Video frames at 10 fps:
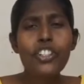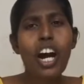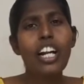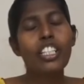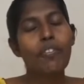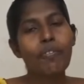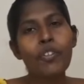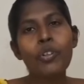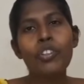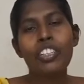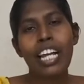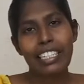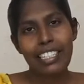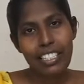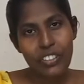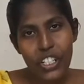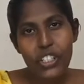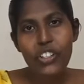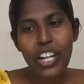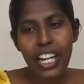are the food that is
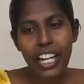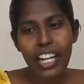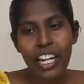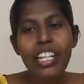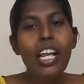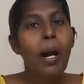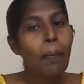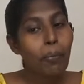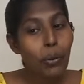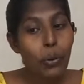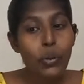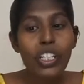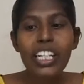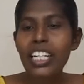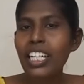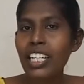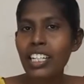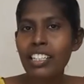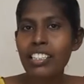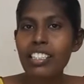rich in
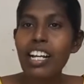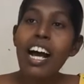proteins.